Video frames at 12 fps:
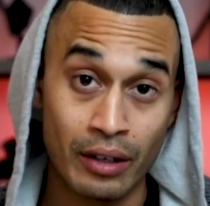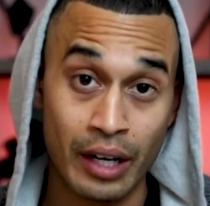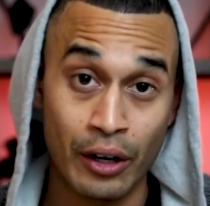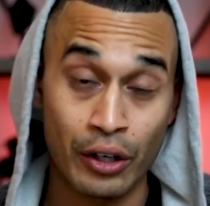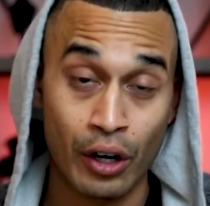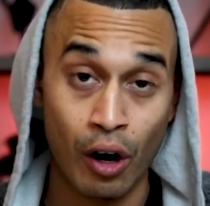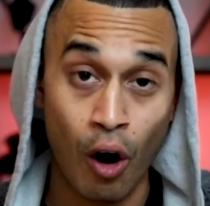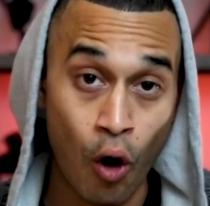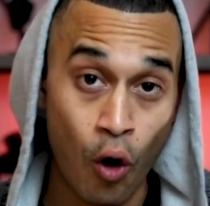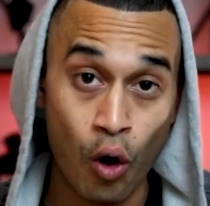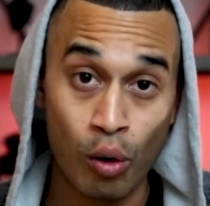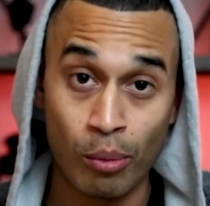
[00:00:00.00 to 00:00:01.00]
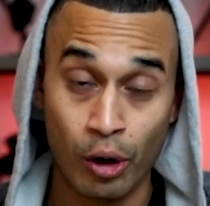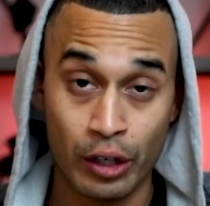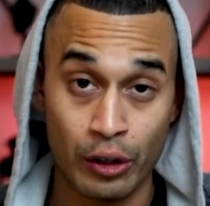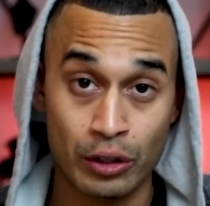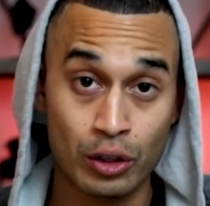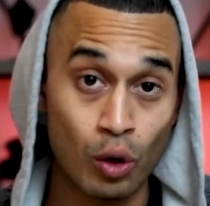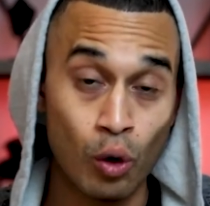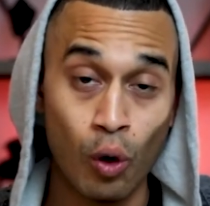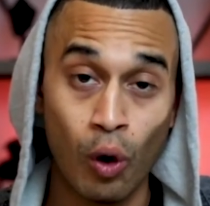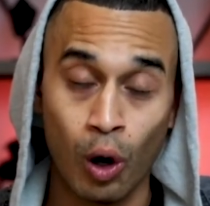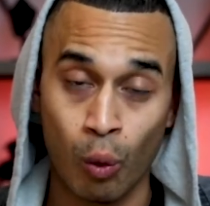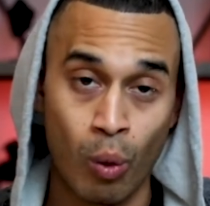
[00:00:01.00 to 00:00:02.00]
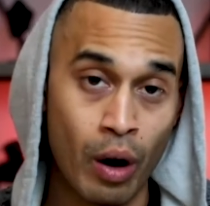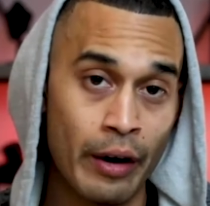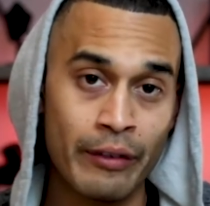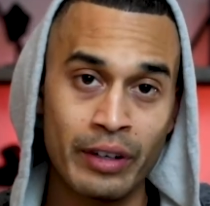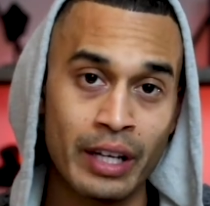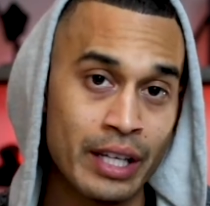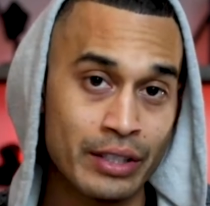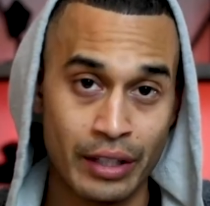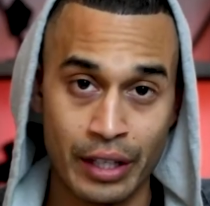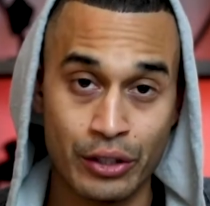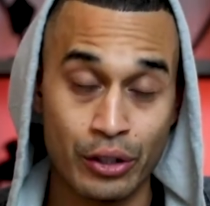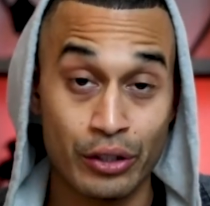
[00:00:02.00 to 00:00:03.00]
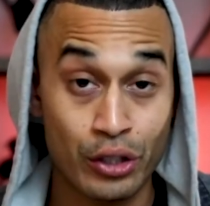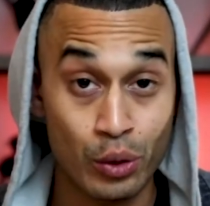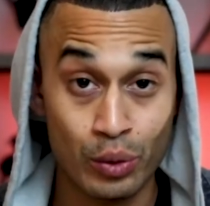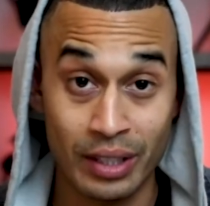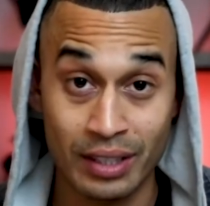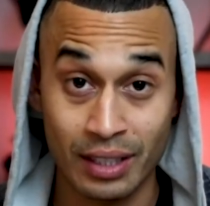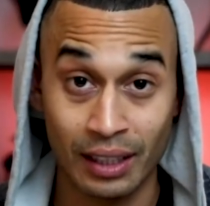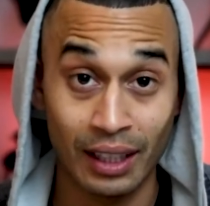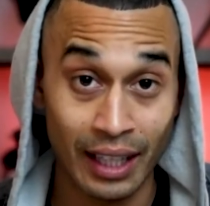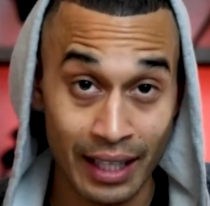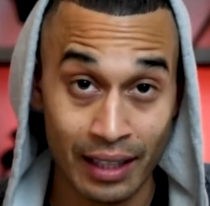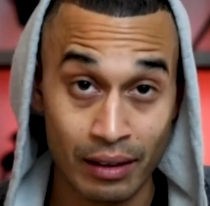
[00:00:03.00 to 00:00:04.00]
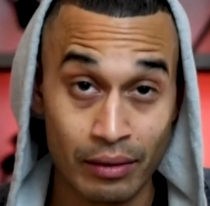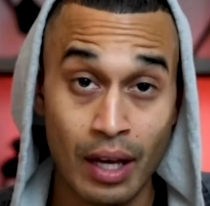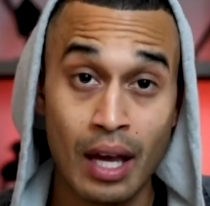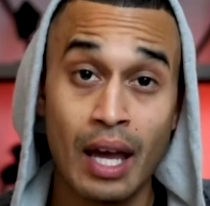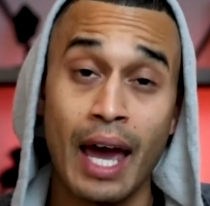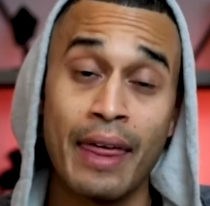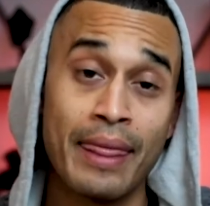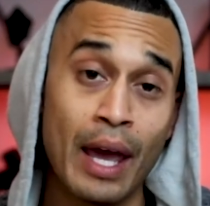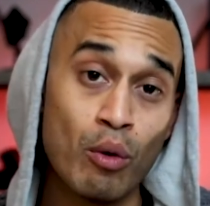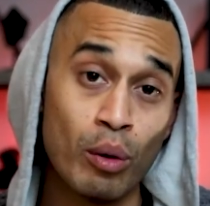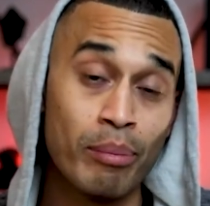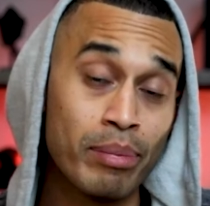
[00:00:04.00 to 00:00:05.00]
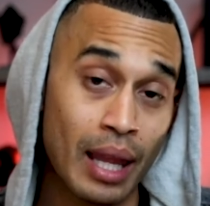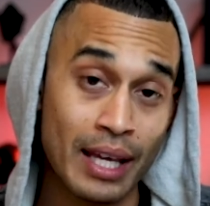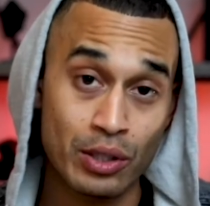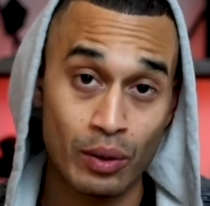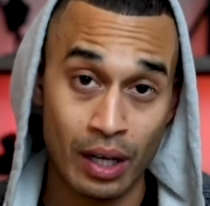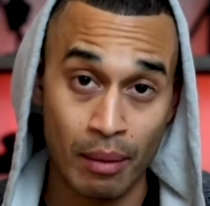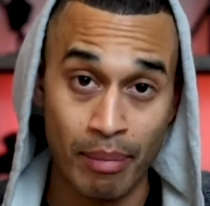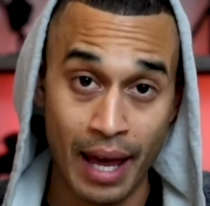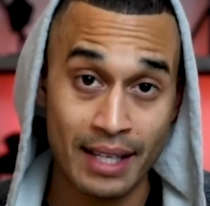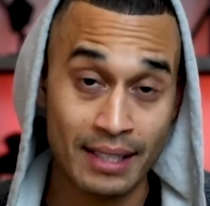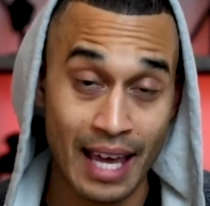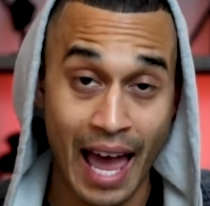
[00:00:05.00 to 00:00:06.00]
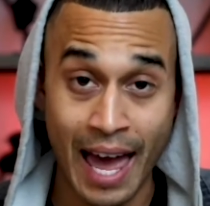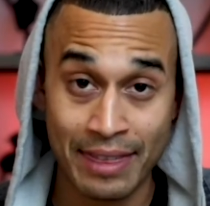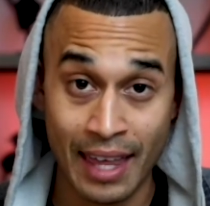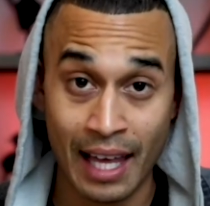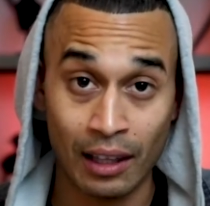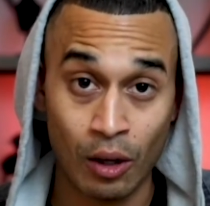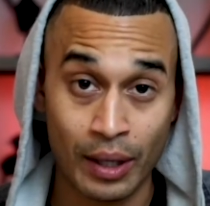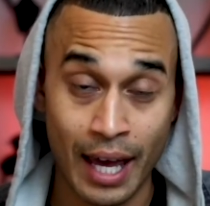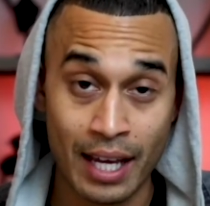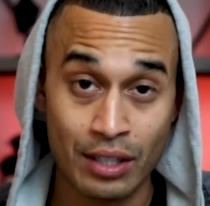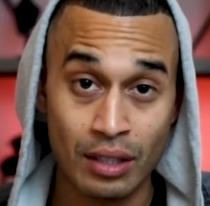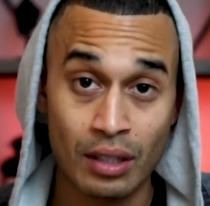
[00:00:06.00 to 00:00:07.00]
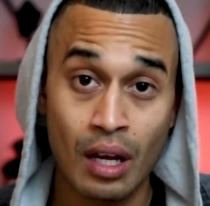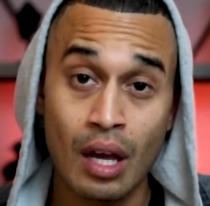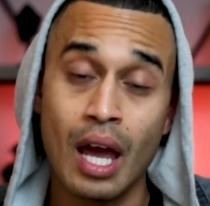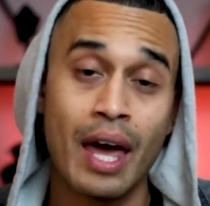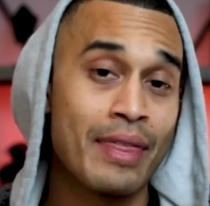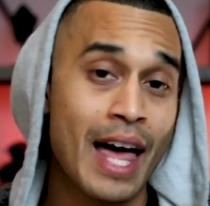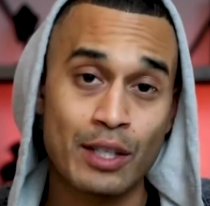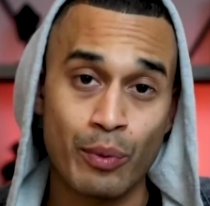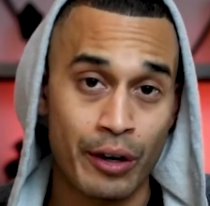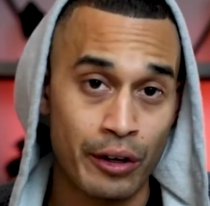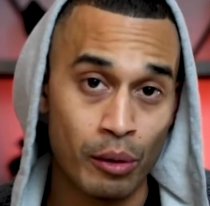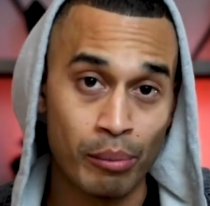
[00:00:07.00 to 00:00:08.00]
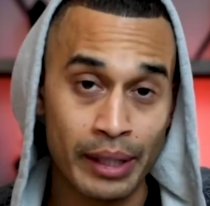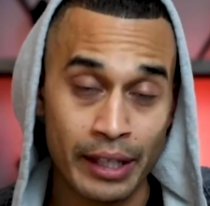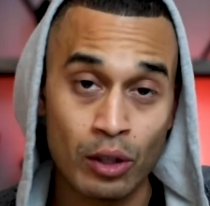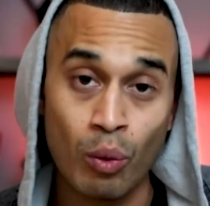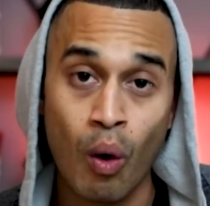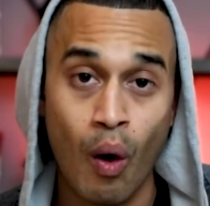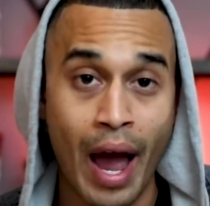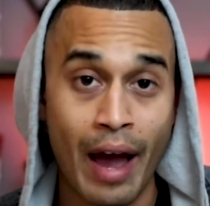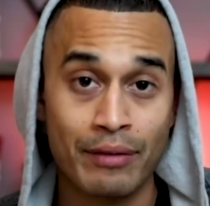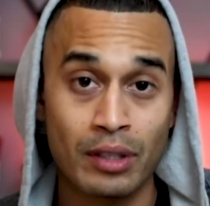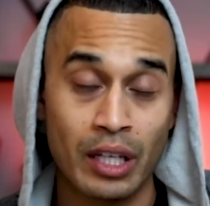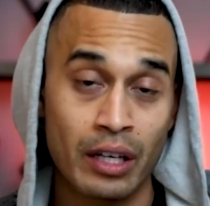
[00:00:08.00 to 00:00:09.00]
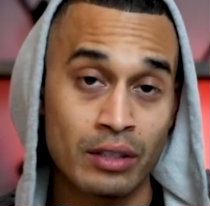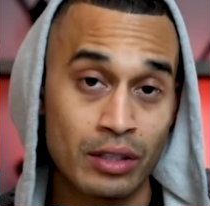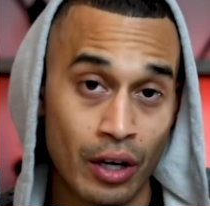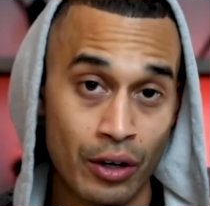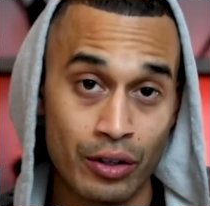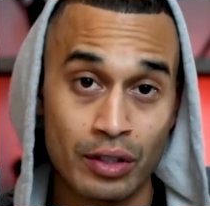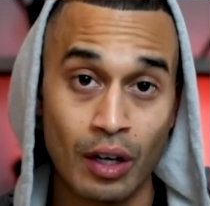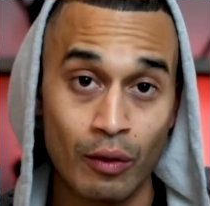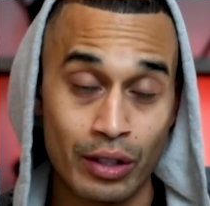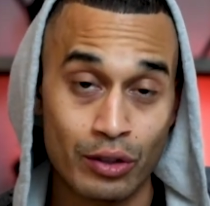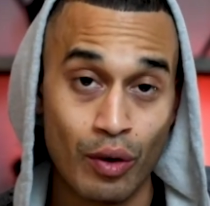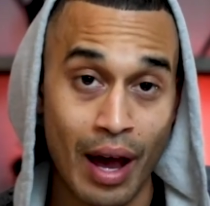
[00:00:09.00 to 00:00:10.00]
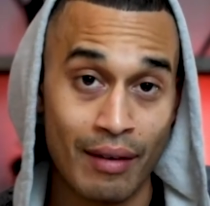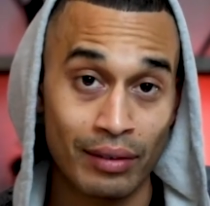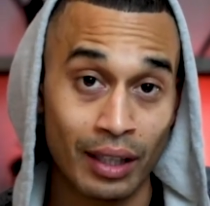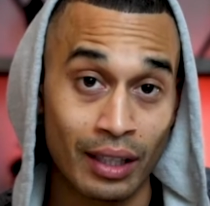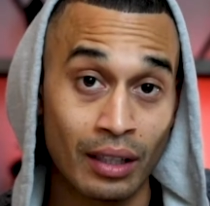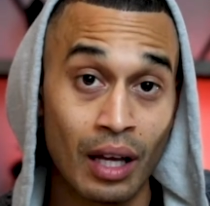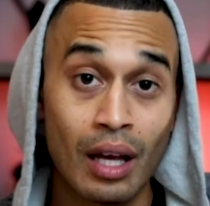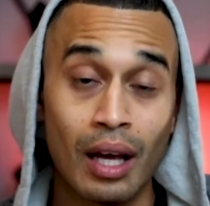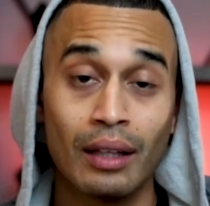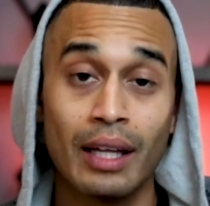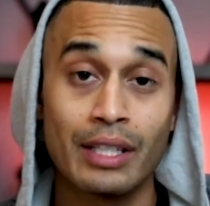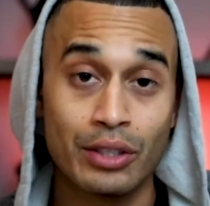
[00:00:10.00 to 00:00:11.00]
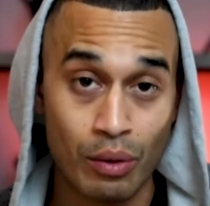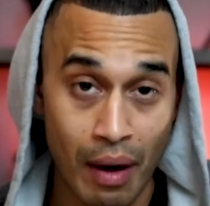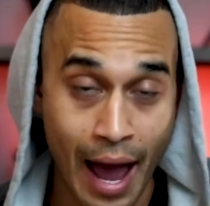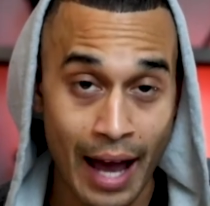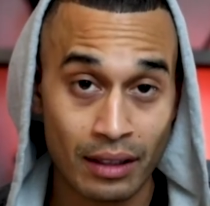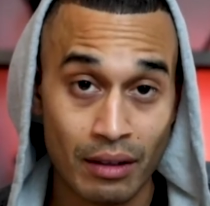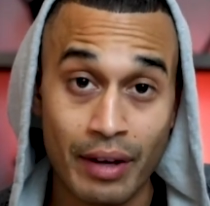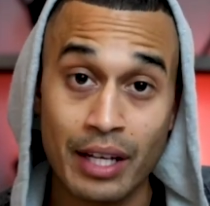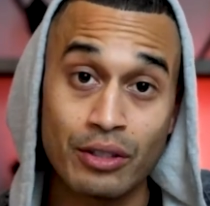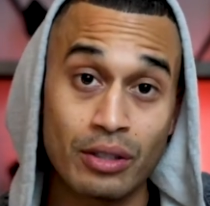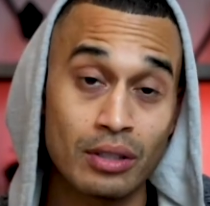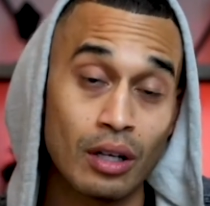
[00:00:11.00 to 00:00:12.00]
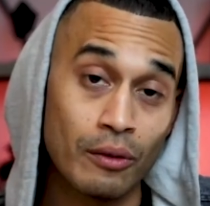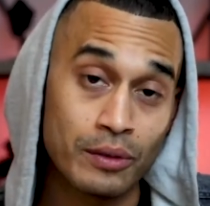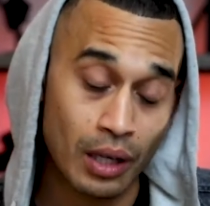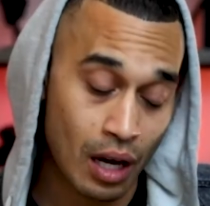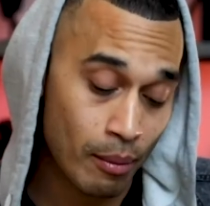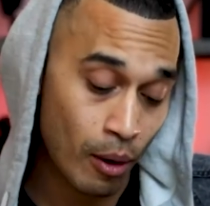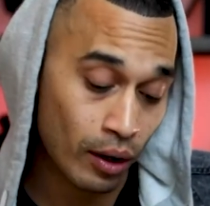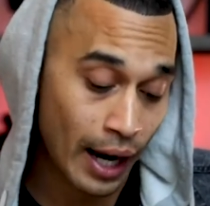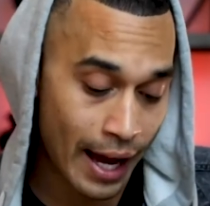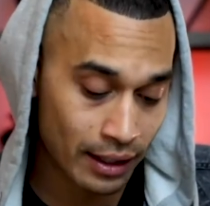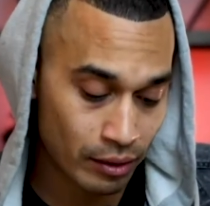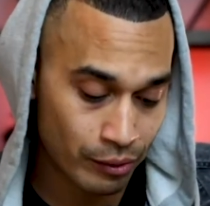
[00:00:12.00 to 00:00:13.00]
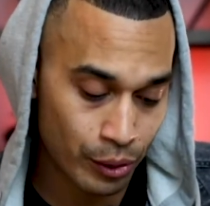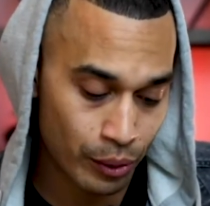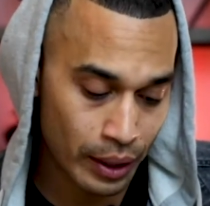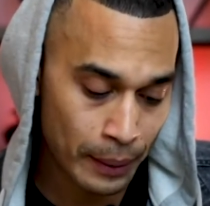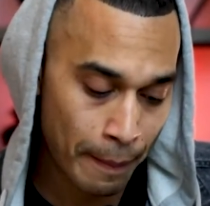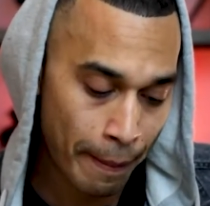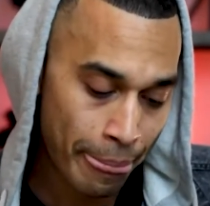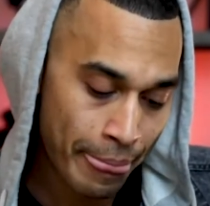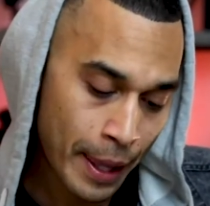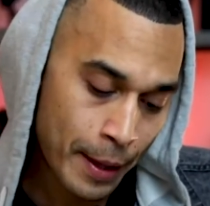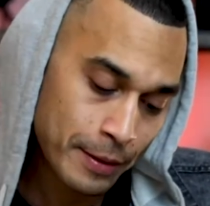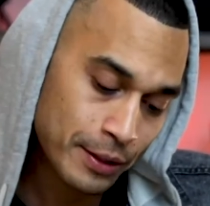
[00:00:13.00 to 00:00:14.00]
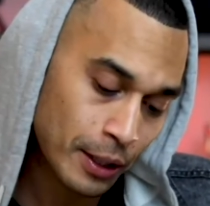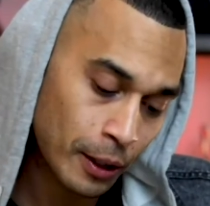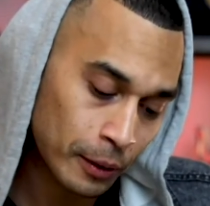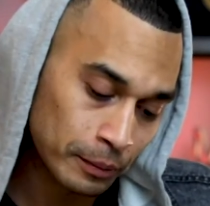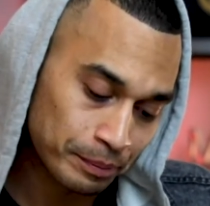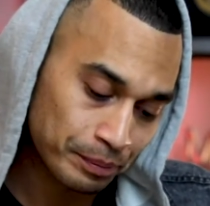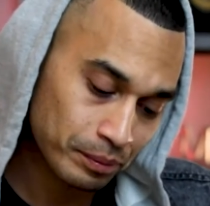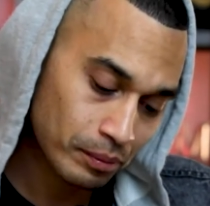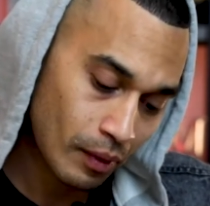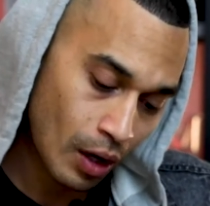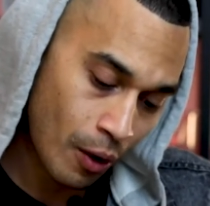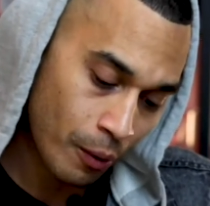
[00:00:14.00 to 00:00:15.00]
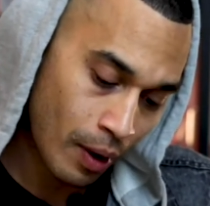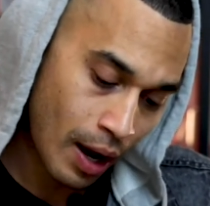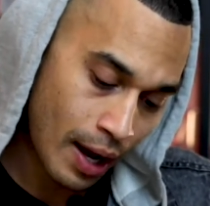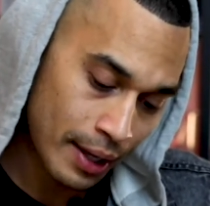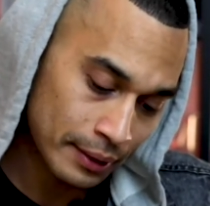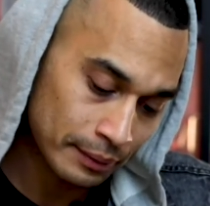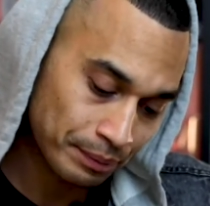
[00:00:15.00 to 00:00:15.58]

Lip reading: near your home or your school or wherever it is that you're choosing to live, and they will place you at a base at that location, and that's where you'll be. You won't have to concern yourself with traveling unless you activate yourself to come on active duty. So, all right.